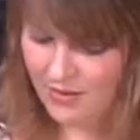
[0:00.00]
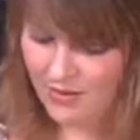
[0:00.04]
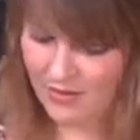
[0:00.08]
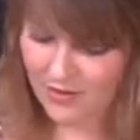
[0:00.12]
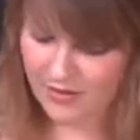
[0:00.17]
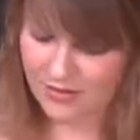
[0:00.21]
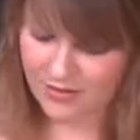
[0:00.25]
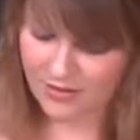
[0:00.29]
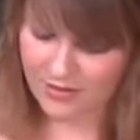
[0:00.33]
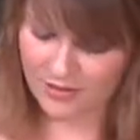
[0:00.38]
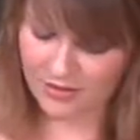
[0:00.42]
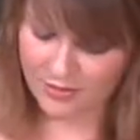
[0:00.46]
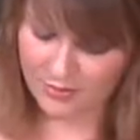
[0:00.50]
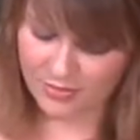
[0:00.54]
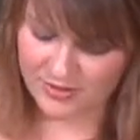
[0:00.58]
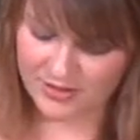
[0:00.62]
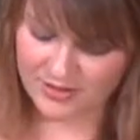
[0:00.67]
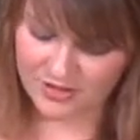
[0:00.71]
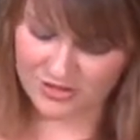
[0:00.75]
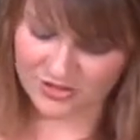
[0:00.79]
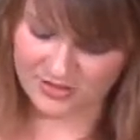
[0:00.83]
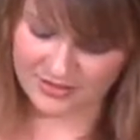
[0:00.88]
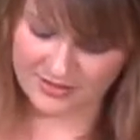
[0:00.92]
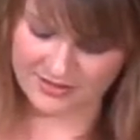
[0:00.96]
And then our
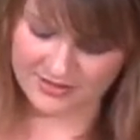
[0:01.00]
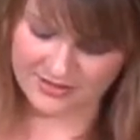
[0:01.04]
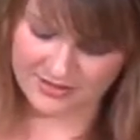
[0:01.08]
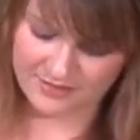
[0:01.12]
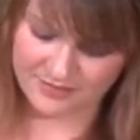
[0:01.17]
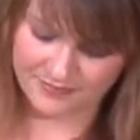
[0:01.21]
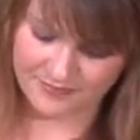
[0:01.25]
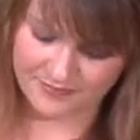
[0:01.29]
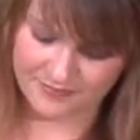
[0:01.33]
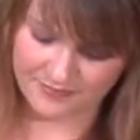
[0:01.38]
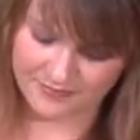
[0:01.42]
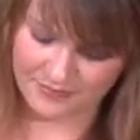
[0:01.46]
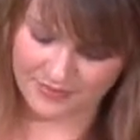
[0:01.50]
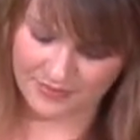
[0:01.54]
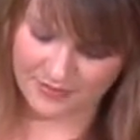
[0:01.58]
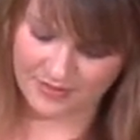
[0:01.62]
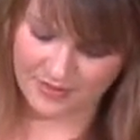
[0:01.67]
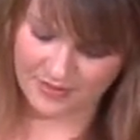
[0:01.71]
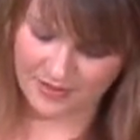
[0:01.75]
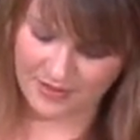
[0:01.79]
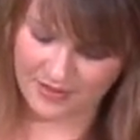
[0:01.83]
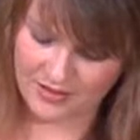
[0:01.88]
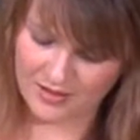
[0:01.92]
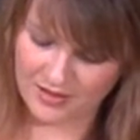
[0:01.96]
peaches.
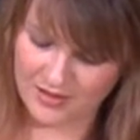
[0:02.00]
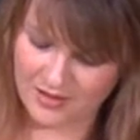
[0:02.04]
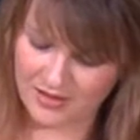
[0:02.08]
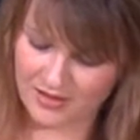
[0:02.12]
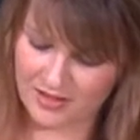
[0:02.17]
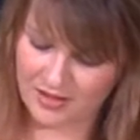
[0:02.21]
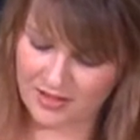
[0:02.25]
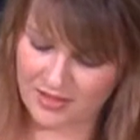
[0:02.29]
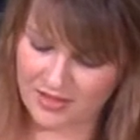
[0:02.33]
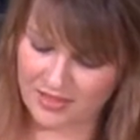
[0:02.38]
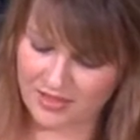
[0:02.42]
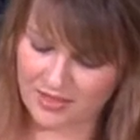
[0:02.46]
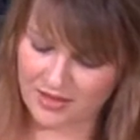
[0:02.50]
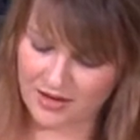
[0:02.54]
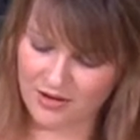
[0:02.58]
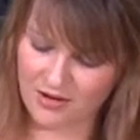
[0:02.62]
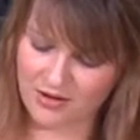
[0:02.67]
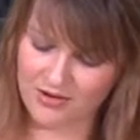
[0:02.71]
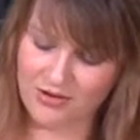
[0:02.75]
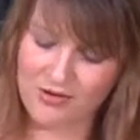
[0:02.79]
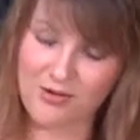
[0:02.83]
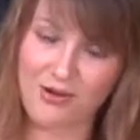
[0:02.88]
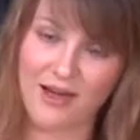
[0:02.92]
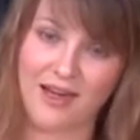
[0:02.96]
And there
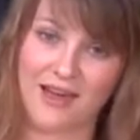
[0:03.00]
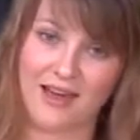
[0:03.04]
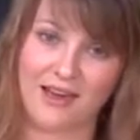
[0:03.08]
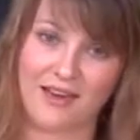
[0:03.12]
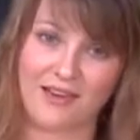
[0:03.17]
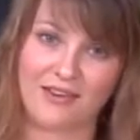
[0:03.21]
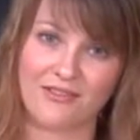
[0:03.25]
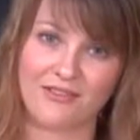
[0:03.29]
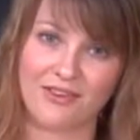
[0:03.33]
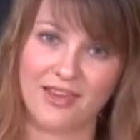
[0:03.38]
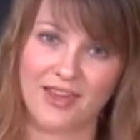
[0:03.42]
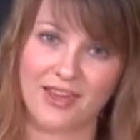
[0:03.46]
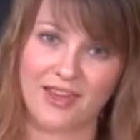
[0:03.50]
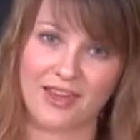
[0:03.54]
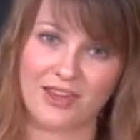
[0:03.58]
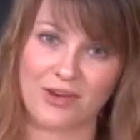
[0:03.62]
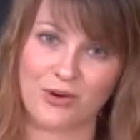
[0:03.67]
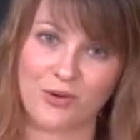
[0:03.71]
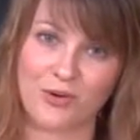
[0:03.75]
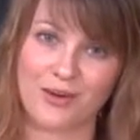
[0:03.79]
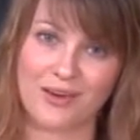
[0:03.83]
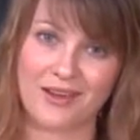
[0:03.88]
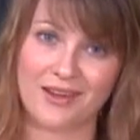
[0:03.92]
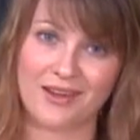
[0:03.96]
you have a
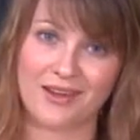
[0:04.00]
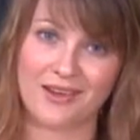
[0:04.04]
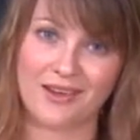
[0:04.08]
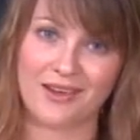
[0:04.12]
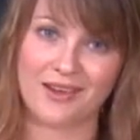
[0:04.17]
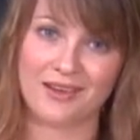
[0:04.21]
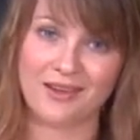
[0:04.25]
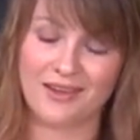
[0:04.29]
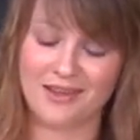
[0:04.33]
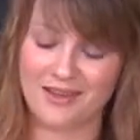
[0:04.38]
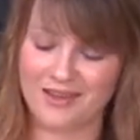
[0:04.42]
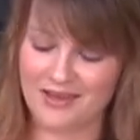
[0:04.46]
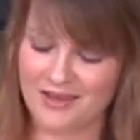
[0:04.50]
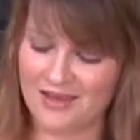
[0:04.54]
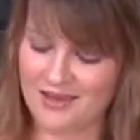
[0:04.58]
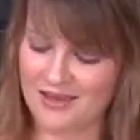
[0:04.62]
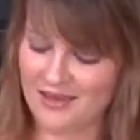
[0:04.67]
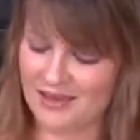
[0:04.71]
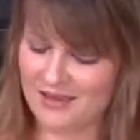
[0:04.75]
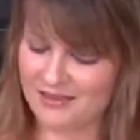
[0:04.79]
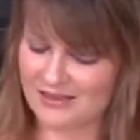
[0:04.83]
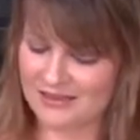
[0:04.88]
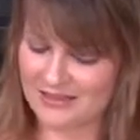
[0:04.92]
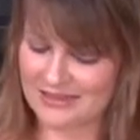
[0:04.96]
quick,
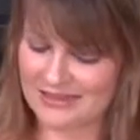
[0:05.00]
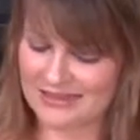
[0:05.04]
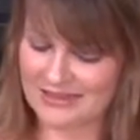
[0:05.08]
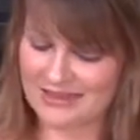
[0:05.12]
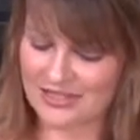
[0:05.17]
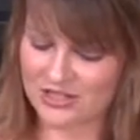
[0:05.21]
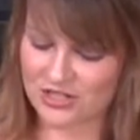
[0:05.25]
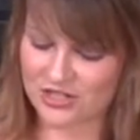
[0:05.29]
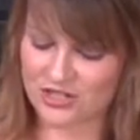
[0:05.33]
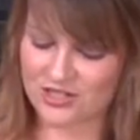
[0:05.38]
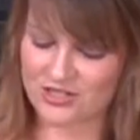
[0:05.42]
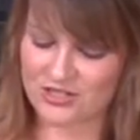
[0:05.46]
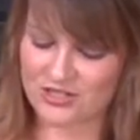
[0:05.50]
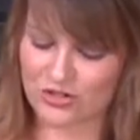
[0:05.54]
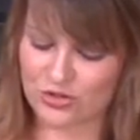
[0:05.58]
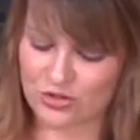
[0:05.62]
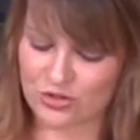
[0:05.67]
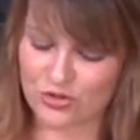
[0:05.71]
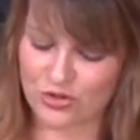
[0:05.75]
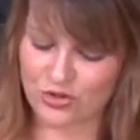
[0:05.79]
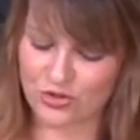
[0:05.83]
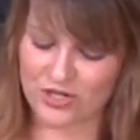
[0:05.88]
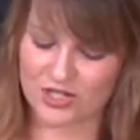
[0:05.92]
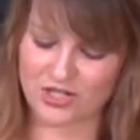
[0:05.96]
delicious,
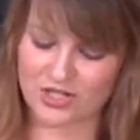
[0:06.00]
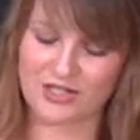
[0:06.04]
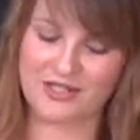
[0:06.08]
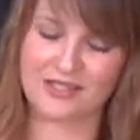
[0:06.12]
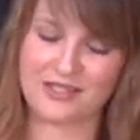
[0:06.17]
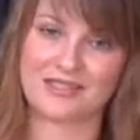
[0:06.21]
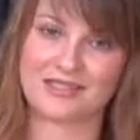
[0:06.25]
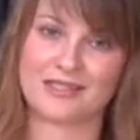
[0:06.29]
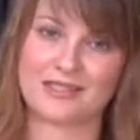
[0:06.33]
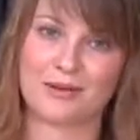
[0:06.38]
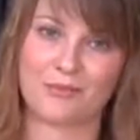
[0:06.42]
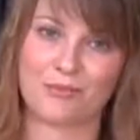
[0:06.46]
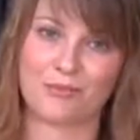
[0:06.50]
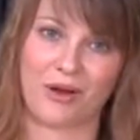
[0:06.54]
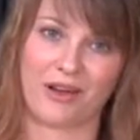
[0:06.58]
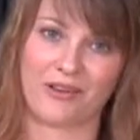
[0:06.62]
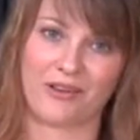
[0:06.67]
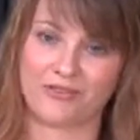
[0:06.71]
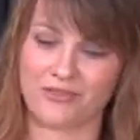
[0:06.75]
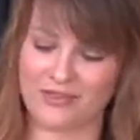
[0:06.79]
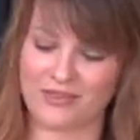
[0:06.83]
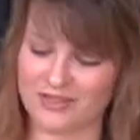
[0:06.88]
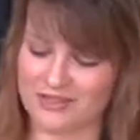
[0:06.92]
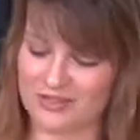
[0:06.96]
nutritious
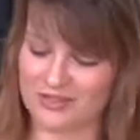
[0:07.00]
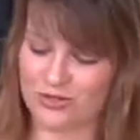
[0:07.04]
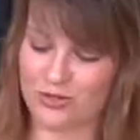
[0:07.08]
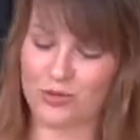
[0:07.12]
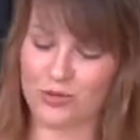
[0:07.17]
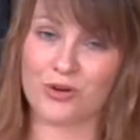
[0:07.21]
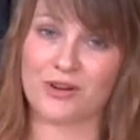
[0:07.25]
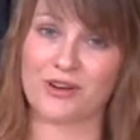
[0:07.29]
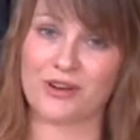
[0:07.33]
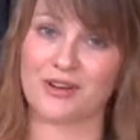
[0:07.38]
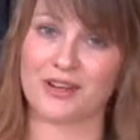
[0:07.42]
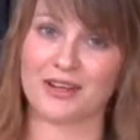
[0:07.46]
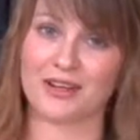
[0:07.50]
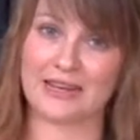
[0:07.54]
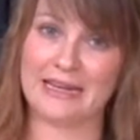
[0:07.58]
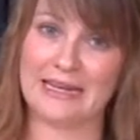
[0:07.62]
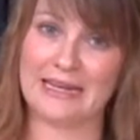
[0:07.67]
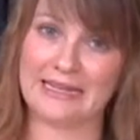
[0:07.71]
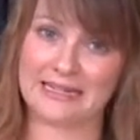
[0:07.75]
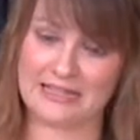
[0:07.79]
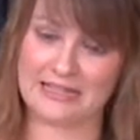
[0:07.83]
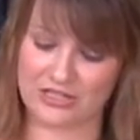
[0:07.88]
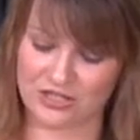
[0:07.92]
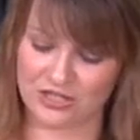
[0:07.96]
breakfast or
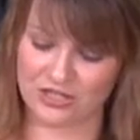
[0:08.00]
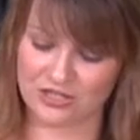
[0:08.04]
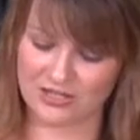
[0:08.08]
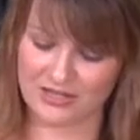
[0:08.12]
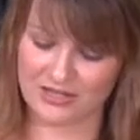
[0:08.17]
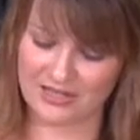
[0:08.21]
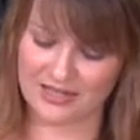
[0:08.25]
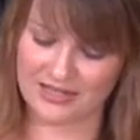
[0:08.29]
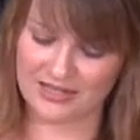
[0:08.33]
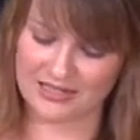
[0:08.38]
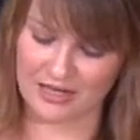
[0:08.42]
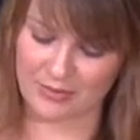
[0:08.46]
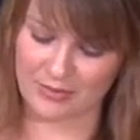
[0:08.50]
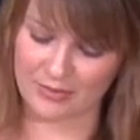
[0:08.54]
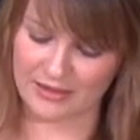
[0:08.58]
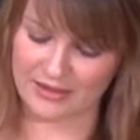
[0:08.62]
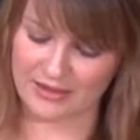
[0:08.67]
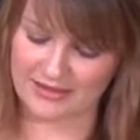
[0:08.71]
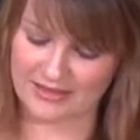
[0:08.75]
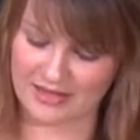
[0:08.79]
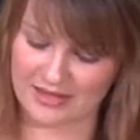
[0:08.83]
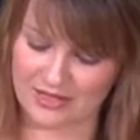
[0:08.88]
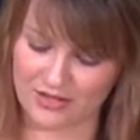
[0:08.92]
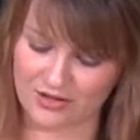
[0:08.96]
any dish, any time of
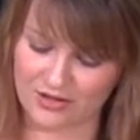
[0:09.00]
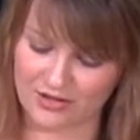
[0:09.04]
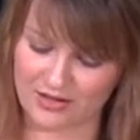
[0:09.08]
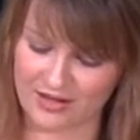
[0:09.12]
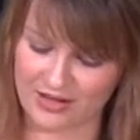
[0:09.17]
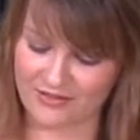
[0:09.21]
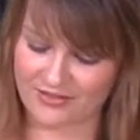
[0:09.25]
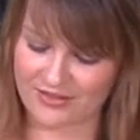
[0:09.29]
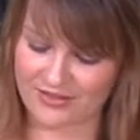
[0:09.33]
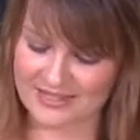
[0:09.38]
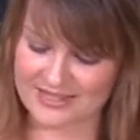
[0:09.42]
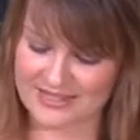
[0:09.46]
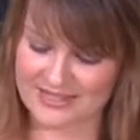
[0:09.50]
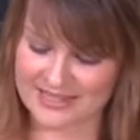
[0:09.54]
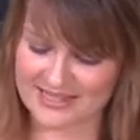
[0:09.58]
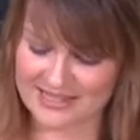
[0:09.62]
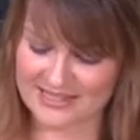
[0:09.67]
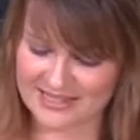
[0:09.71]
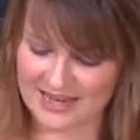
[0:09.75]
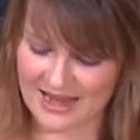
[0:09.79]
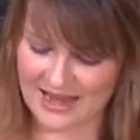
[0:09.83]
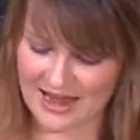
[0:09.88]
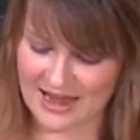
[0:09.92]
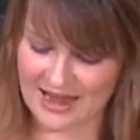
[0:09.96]
the day. You could have it as a
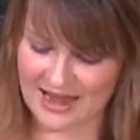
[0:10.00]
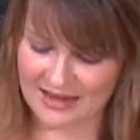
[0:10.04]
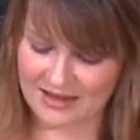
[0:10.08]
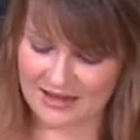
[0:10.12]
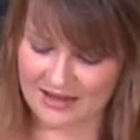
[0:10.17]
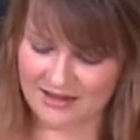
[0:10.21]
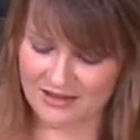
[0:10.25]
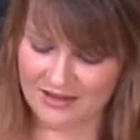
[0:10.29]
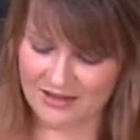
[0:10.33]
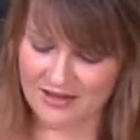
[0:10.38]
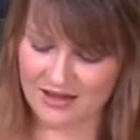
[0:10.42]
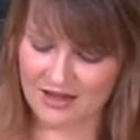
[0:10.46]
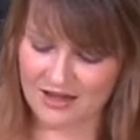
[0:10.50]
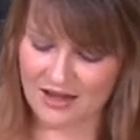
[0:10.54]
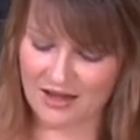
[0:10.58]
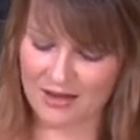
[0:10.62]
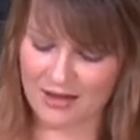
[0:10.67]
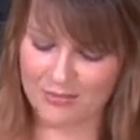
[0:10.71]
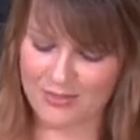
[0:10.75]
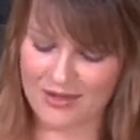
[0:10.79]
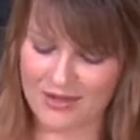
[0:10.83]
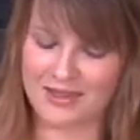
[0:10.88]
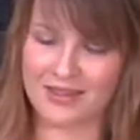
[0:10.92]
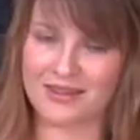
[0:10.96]
snack.
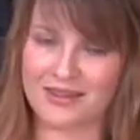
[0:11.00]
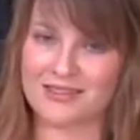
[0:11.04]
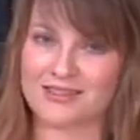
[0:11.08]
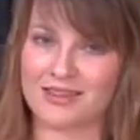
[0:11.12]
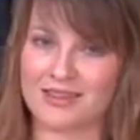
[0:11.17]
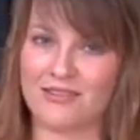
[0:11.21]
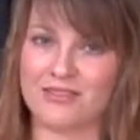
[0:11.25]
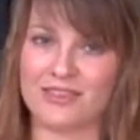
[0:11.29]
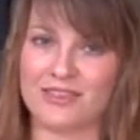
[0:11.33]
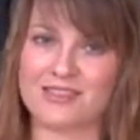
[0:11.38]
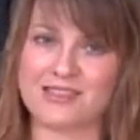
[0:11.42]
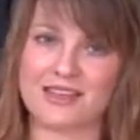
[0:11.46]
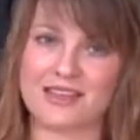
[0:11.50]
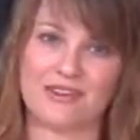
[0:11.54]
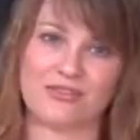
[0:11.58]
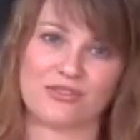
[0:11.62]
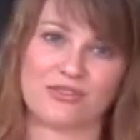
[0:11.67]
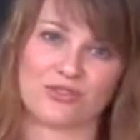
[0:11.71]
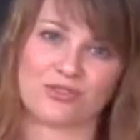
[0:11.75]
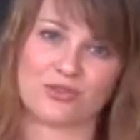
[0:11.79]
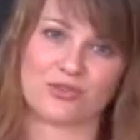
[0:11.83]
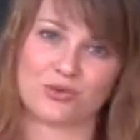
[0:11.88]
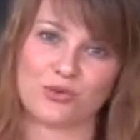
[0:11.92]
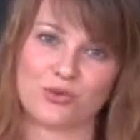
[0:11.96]
My kids love this
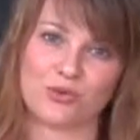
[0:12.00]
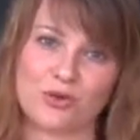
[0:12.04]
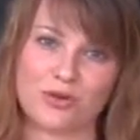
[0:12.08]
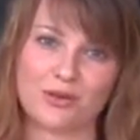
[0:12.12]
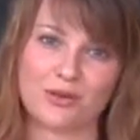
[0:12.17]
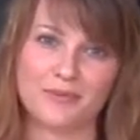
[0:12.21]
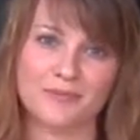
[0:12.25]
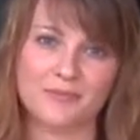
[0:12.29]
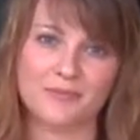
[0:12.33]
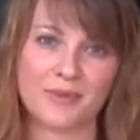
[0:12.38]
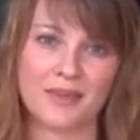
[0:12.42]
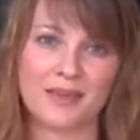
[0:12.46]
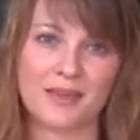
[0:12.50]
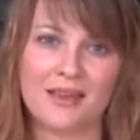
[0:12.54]
after school.